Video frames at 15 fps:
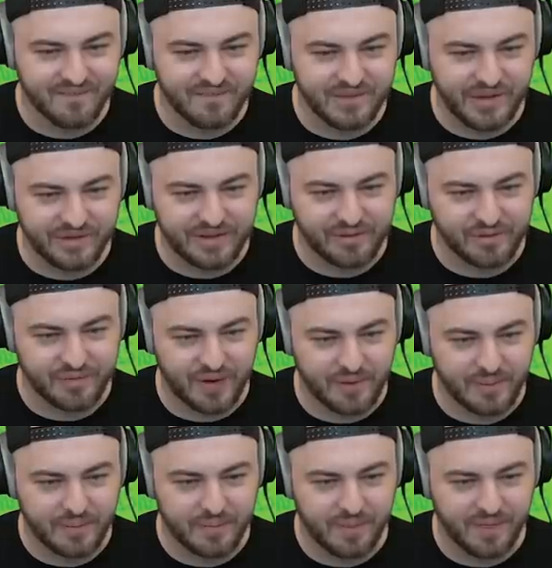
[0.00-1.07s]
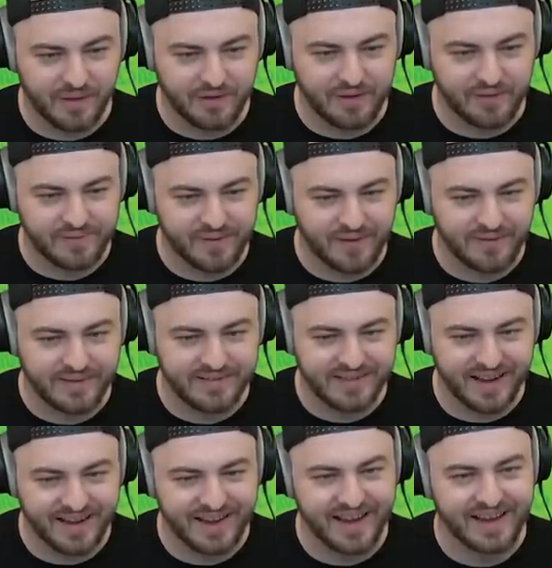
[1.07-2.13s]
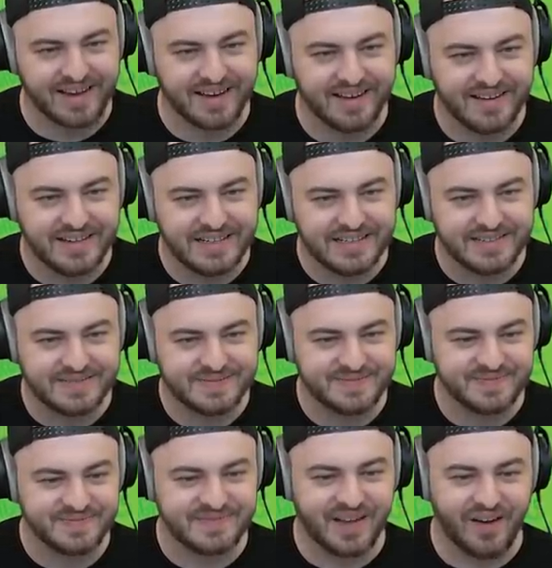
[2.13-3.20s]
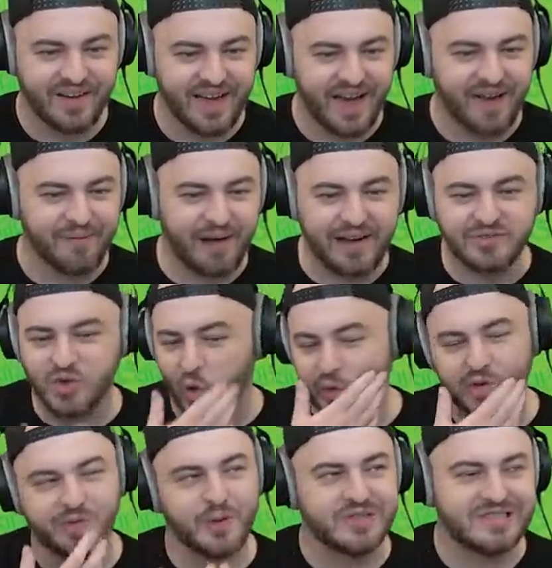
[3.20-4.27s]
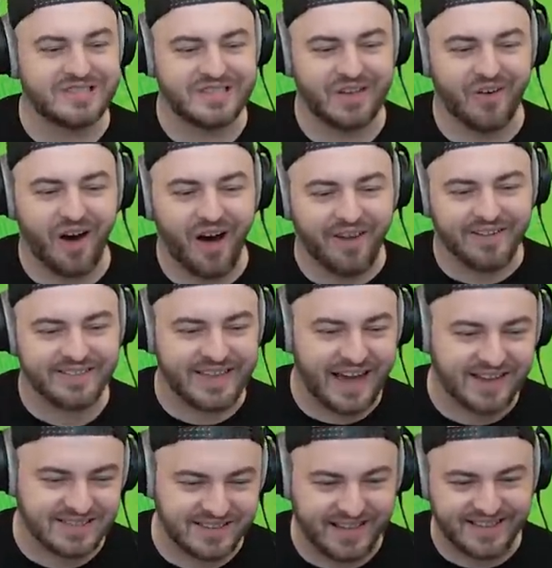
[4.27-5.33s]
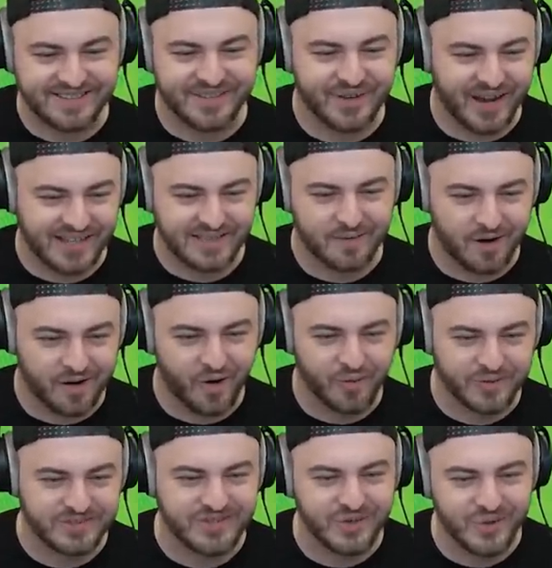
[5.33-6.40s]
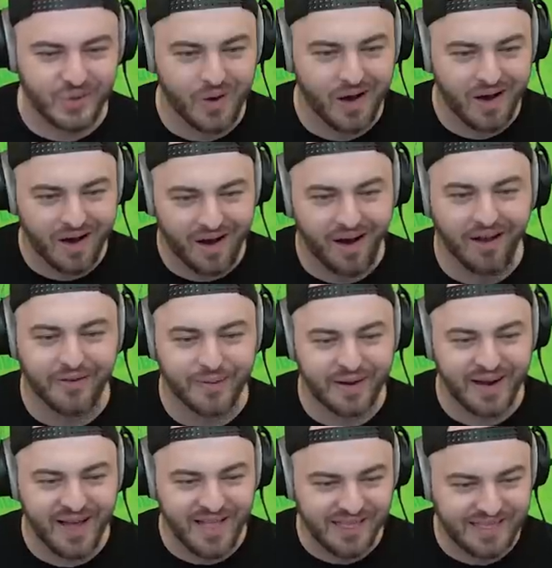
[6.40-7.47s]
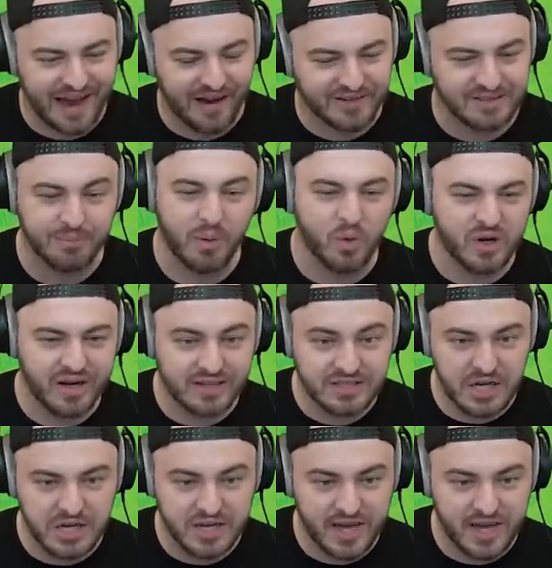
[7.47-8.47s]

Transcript: He You'll never find money. You'll never find me. Yeah, yeah, yeah. I'm gonna shoot him. He got oh yeah. If I only supposed to steal a hundred thousand. Thanks to you guys, I'm already over two hundred thousand. But we're not what?